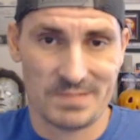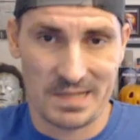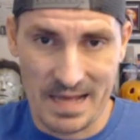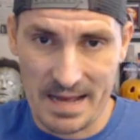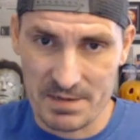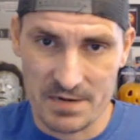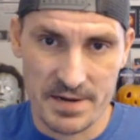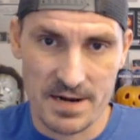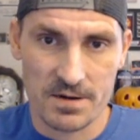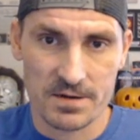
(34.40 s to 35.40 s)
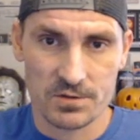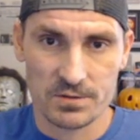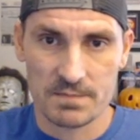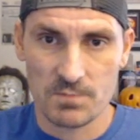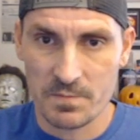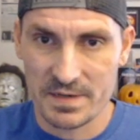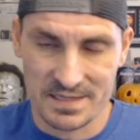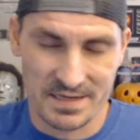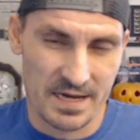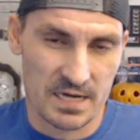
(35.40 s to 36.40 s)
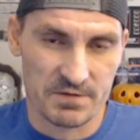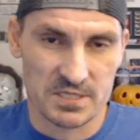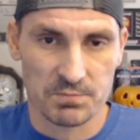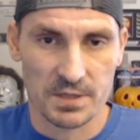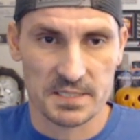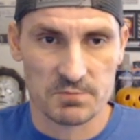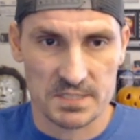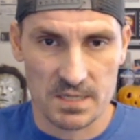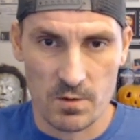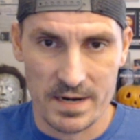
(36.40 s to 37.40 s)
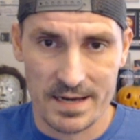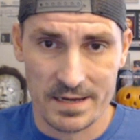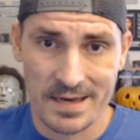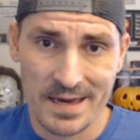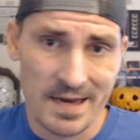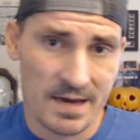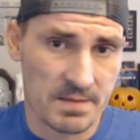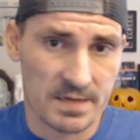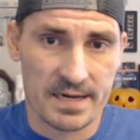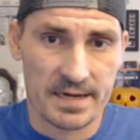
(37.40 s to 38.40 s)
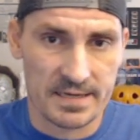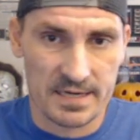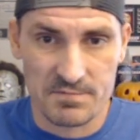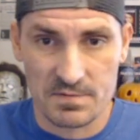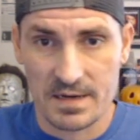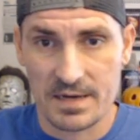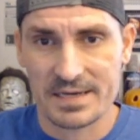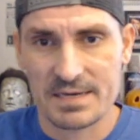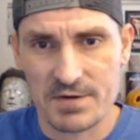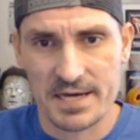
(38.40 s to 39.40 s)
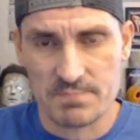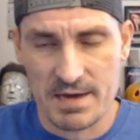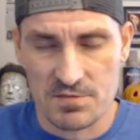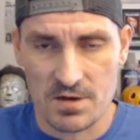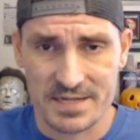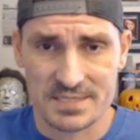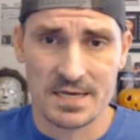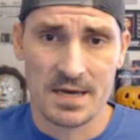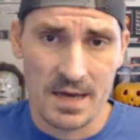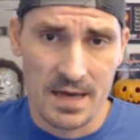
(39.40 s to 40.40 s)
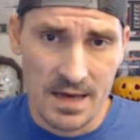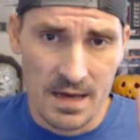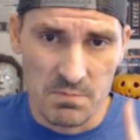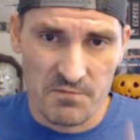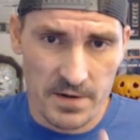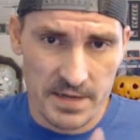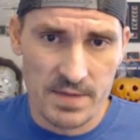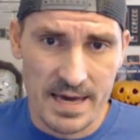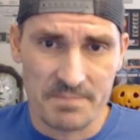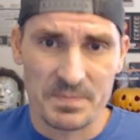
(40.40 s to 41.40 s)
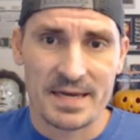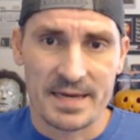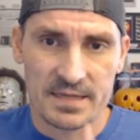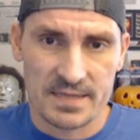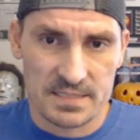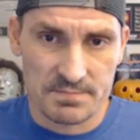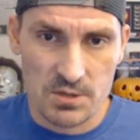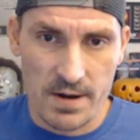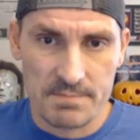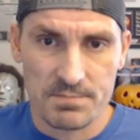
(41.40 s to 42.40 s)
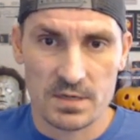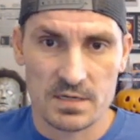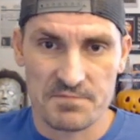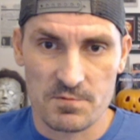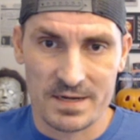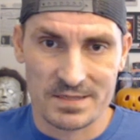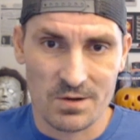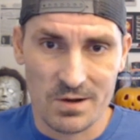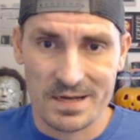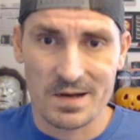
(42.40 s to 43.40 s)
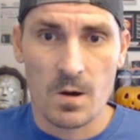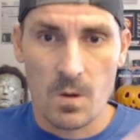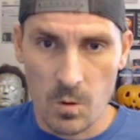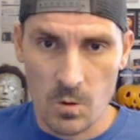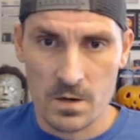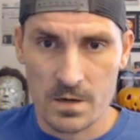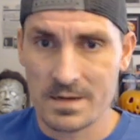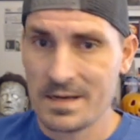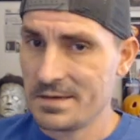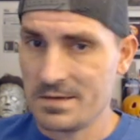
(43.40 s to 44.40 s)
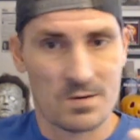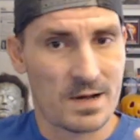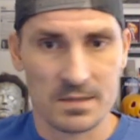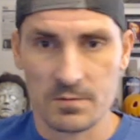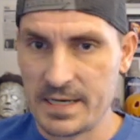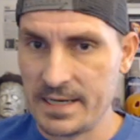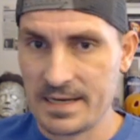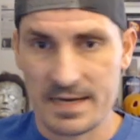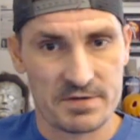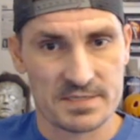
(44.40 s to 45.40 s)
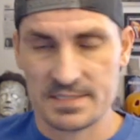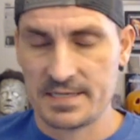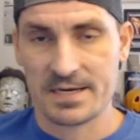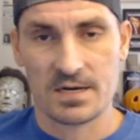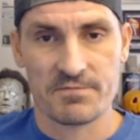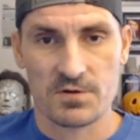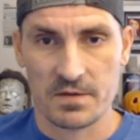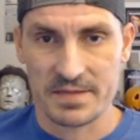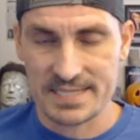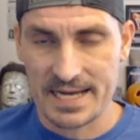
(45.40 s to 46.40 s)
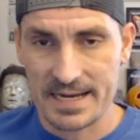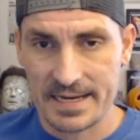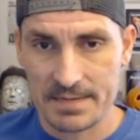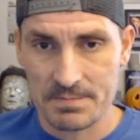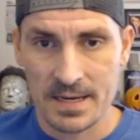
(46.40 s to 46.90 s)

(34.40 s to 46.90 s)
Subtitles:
I'm going to read an article in a moment that kind of explains what's going on and then kind of give you guys my thoughts. Before I do that, hit that subscribe button if you want to talk horror. Halloween, obviously I cover all the time,